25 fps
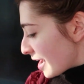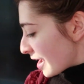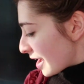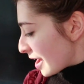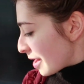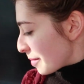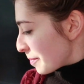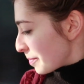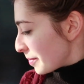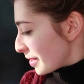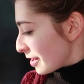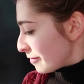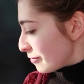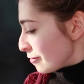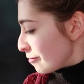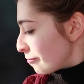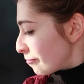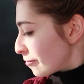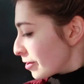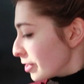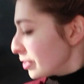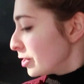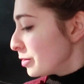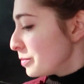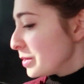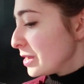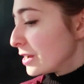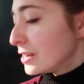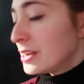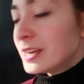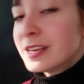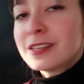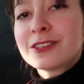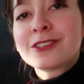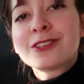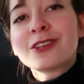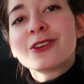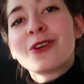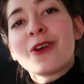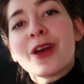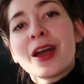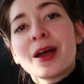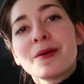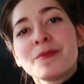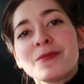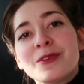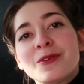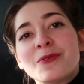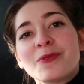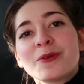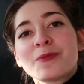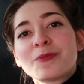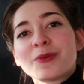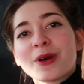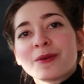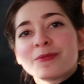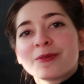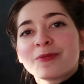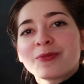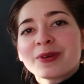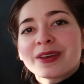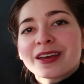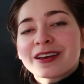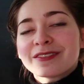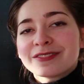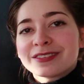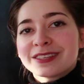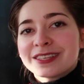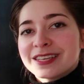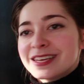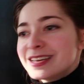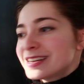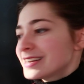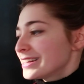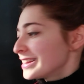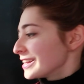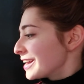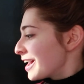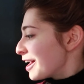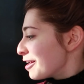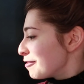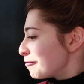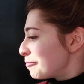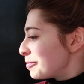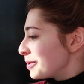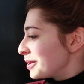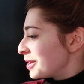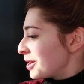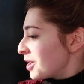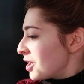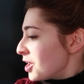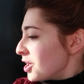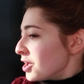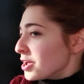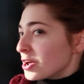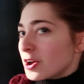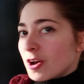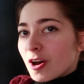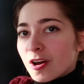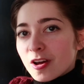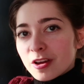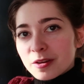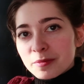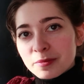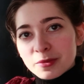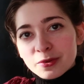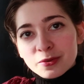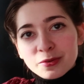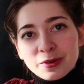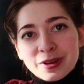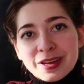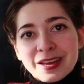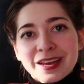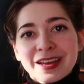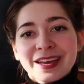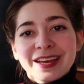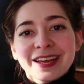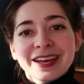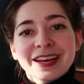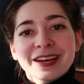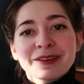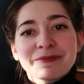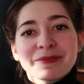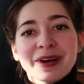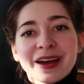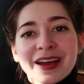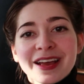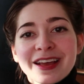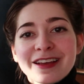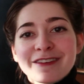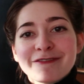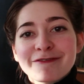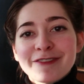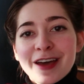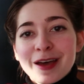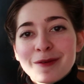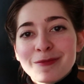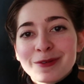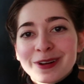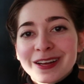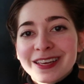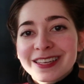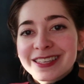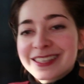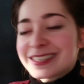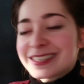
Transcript: if you follow me on Instagram, you will probably have seen that I've been KonMariing my fabric